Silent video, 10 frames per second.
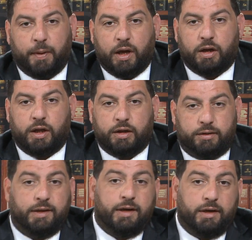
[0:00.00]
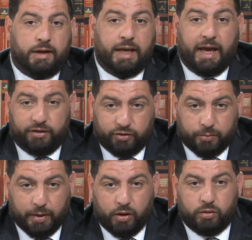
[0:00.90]
on and didn't ask
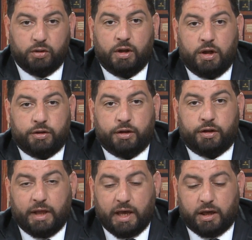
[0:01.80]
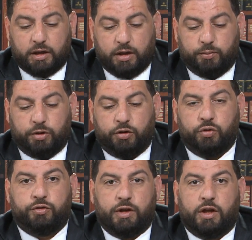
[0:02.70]
about, then that can be
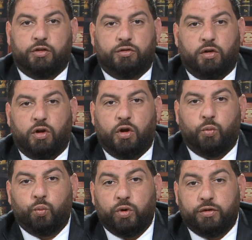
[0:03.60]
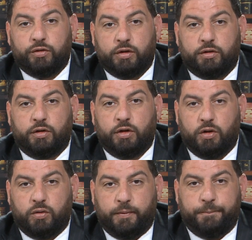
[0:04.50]
used as reason to
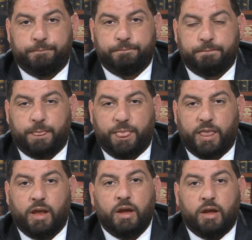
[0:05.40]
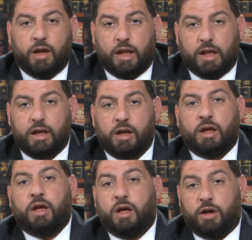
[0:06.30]
know. And then
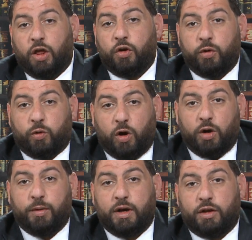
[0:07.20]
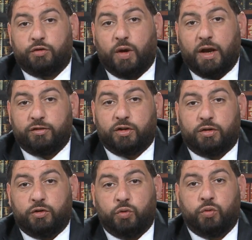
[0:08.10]
another requirement is you have
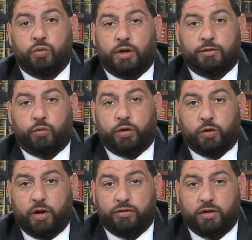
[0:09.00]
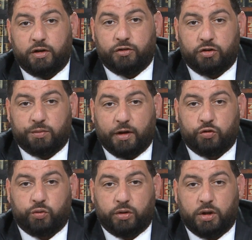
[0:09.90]
to request innocent
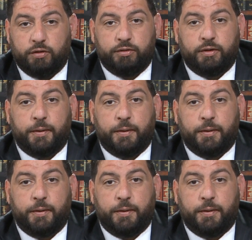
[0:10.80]
spouse relief